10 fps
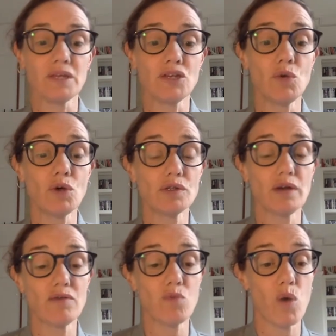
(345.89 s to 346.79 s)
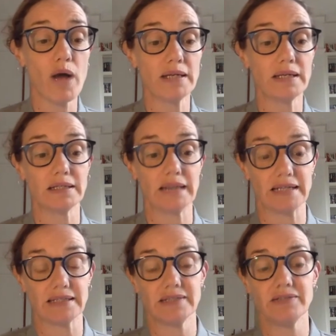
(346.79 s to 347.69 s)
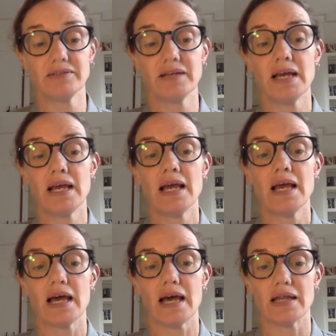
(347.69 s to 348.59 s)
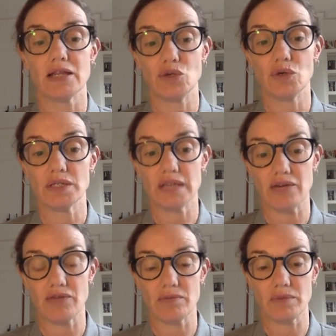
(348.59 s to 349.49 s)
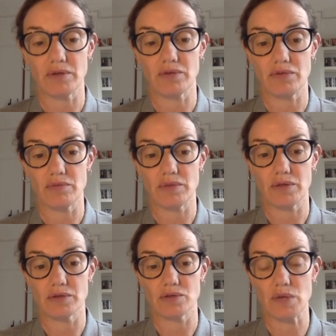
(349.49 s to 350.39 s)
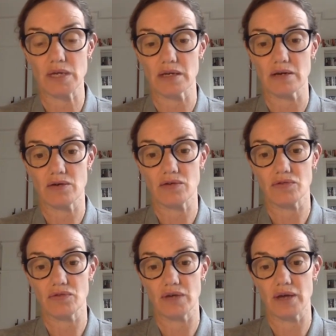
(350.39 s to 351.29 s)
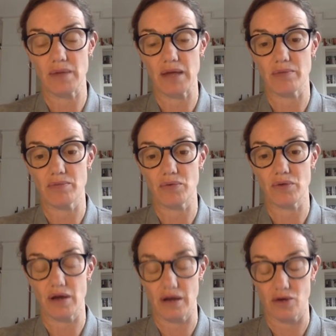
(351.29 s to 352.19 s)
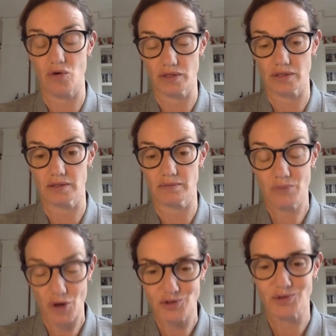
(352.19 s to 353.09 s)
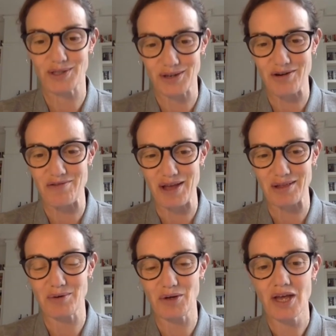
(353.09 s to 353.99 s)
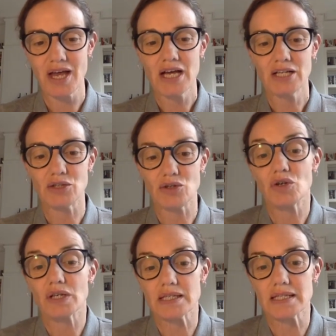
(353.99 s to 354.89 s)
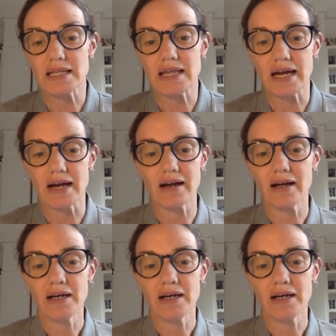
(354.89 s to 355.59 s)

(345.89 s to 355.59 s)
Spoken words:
You also have one elective that you can take from the suite of MA courses modules that are available. So you can see there